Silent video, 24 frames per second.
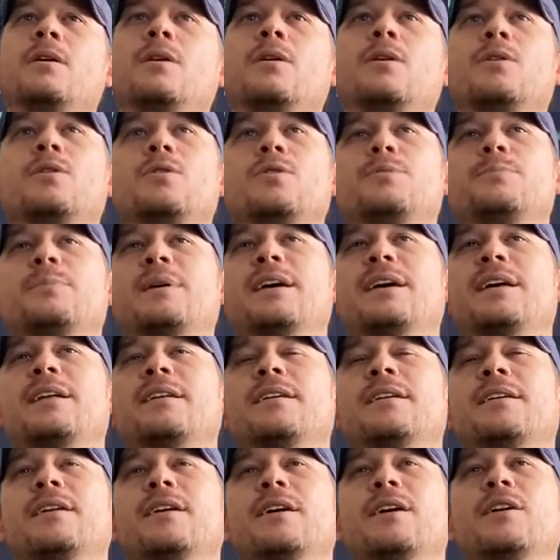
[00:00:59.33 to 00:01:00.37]
Old
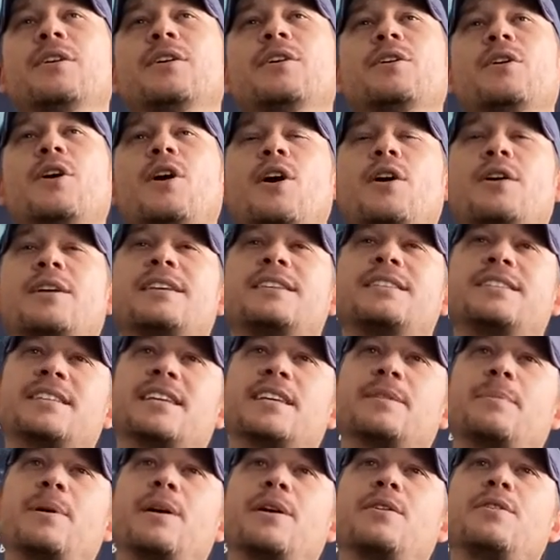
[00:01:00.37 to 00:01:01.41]
man, your heart has
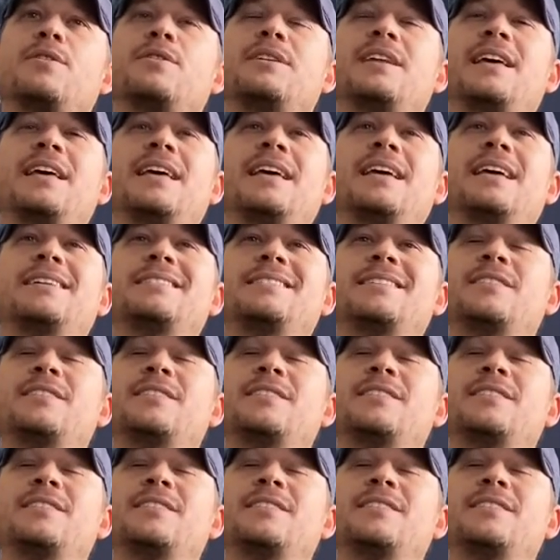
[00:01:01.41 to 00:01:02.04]
seen better days.